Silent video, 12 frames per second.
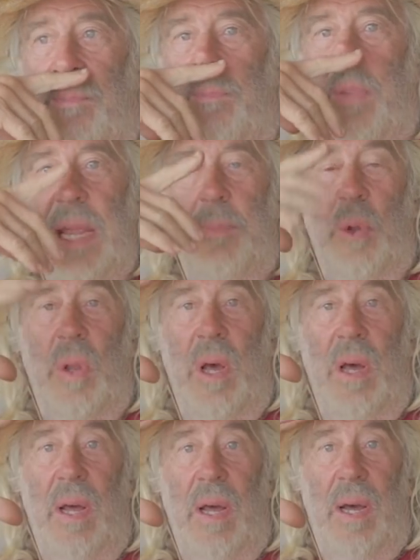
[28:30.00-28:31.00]
people
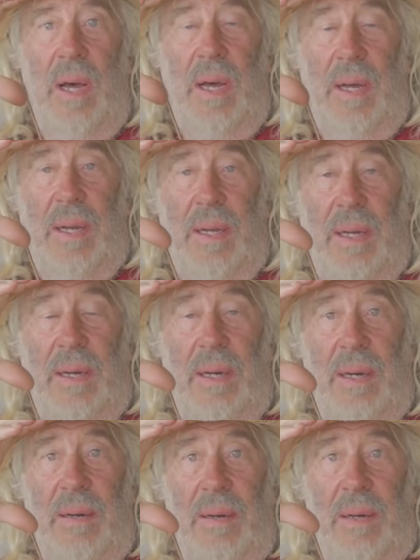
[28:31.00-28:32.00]

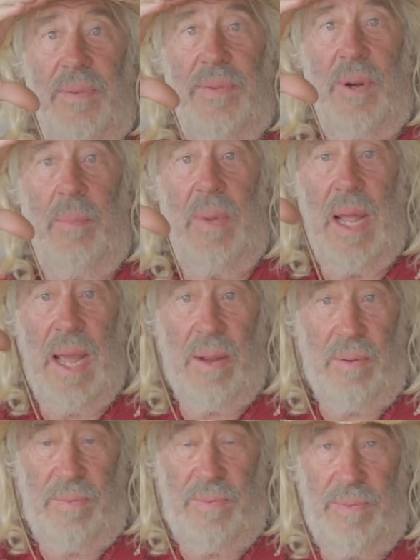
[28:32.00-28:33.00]
from
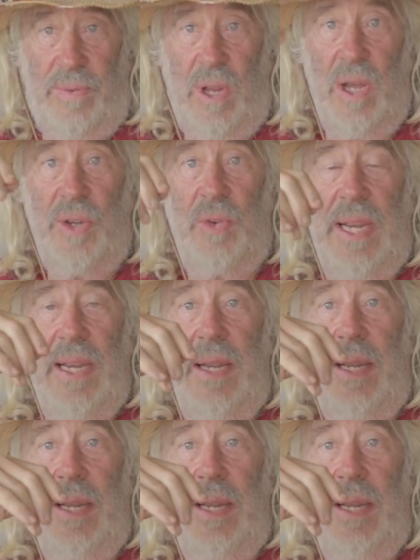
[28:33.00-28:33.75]
out of country,